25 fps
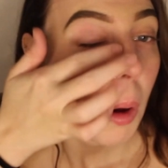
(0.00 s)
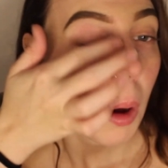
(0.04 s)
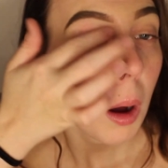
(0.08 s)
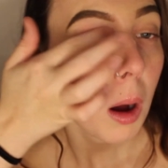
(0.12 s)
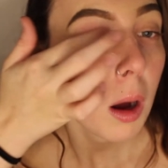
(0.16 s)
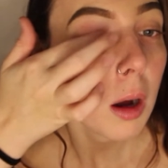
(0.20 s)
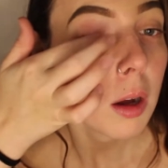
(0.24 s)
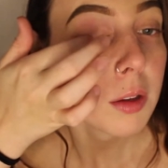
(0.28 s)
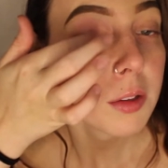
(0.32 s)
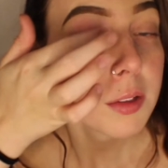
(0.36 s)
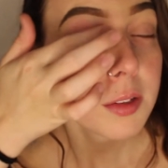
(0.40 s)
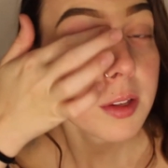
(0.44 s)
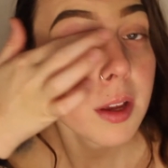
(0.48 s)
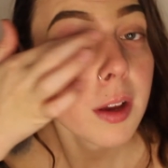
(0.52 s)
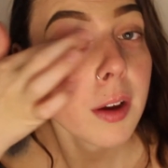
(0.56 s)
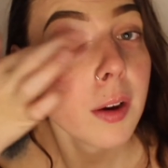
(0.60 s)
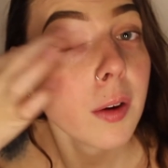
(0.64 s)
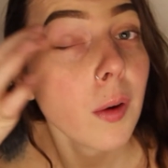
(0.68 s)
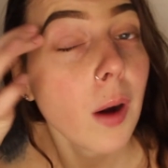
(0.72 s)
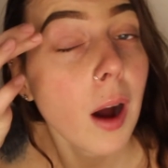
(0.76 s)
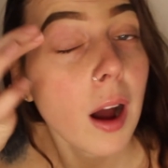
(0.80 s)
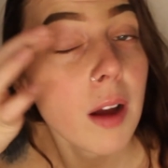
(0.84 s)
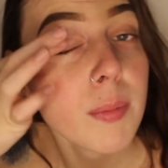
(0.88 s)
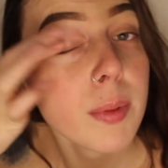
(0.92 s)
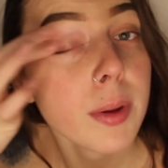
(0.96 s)

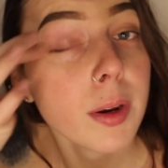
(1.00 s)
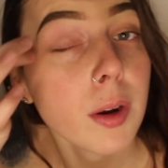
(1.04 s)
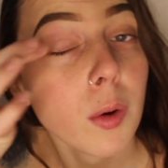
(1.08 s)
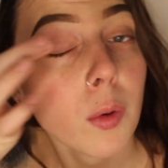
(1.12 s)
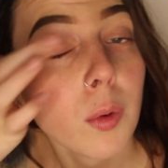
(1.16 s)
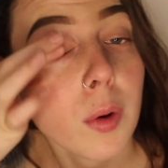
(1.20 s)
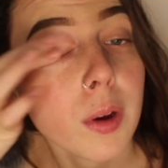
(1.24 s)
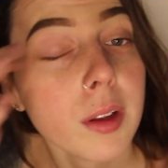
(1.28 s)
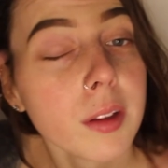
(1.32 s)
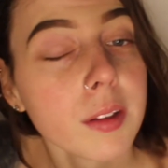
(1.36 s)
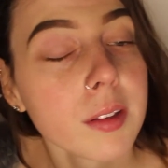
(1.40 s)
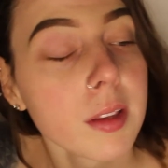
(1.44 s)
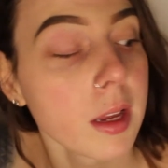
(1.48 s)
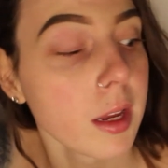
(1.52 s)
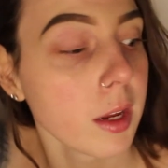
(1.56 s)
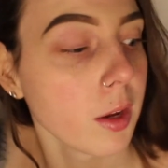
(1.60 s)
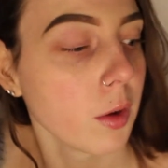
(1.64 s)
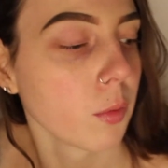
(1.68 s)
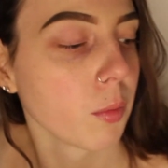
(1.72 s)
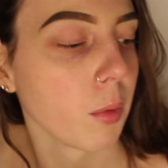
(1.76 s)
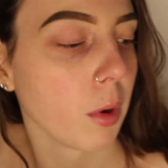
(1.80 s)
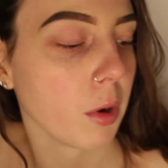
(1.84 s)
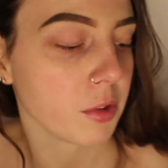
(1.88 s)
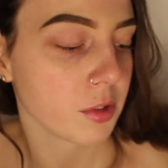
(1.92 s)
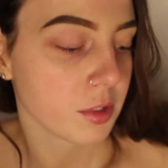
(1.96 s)
Also, I've been always
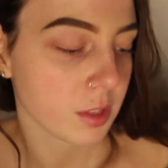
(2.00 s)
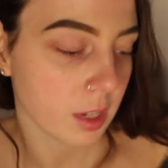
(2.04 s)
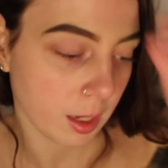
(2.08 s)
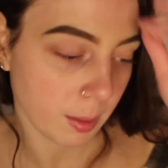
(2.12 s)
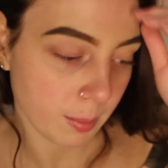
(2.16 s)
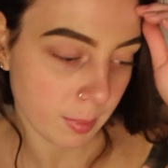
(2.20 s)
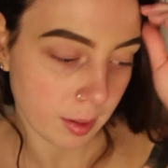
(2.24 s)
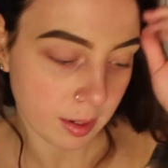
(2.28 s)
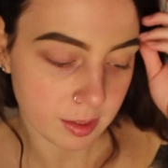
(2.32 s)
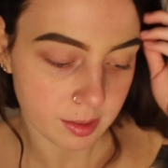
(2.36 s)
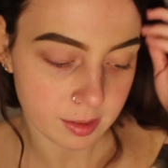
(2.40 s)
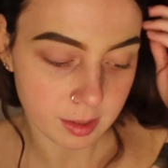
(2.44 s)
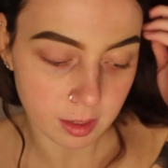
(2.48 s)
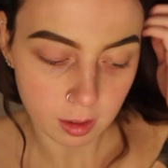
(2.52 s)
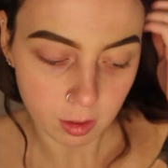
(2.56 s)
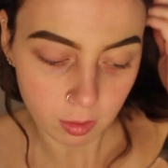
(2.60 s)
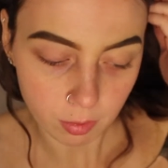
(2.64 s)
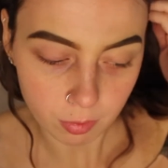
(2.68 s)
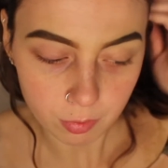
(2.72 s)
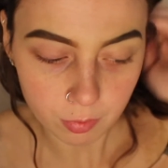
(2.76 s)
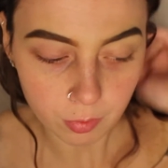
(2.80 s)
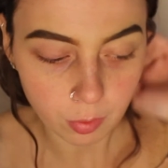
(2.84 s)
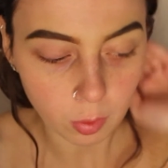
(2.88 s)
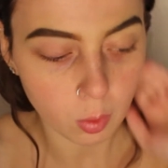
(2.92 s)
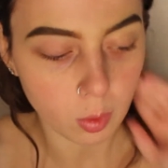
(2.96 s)
like roasting myself
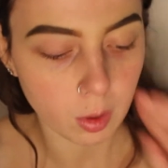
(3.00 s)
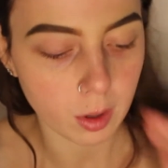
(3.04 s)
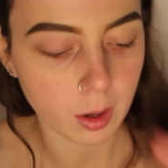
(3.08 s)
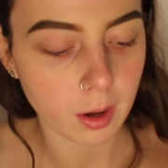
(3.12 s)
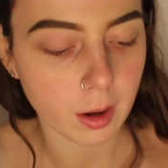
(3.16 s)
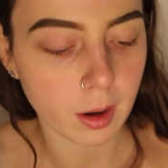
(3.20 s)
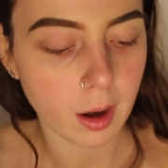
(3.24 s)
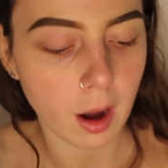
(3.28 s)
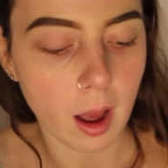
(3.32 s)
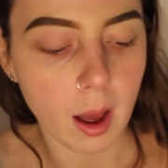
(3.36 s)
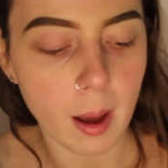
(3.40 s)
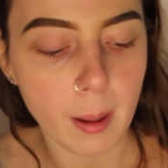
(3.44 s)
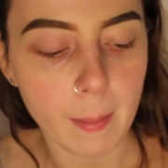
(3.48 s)
for